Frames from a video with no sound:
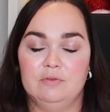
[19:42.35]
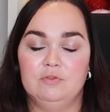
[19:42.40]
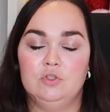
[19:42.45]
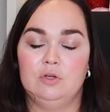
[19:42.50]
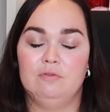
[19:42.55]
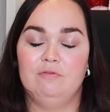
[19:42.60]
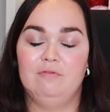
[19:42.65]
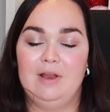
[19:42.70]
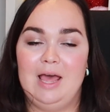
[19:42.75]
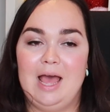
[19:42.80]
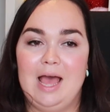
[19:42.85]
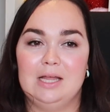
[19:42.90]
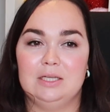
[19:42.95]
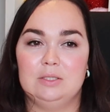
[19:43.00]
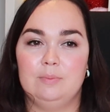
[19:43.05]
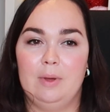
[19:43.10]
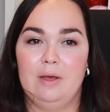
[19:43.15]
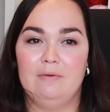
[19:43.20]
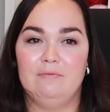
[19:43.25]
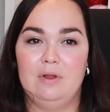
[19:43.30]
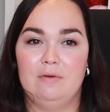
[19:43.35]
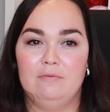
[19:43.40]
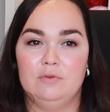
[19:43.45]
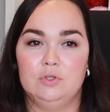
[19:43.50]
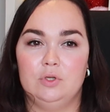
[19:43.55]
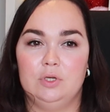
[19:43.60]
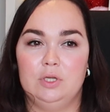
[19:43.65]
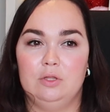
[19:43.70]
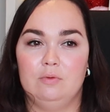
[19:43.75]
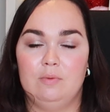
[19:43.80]
I've done flat, but I've never
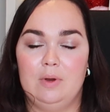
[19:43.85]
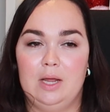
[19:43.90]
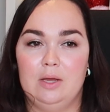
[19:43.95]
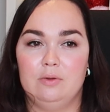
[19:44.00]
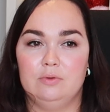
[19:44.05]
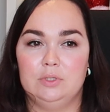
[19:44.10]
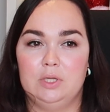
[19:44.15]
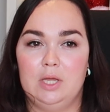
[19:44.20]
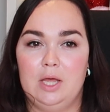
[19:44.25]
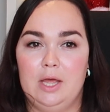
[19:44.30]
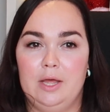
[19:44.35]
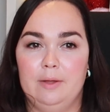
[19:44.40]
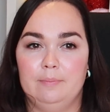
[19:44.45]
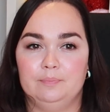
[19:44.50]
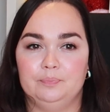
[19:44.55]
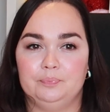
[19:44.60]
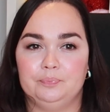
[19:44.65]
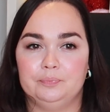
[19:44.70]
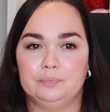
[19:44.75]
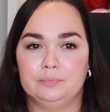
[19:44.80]
done in the round. I'm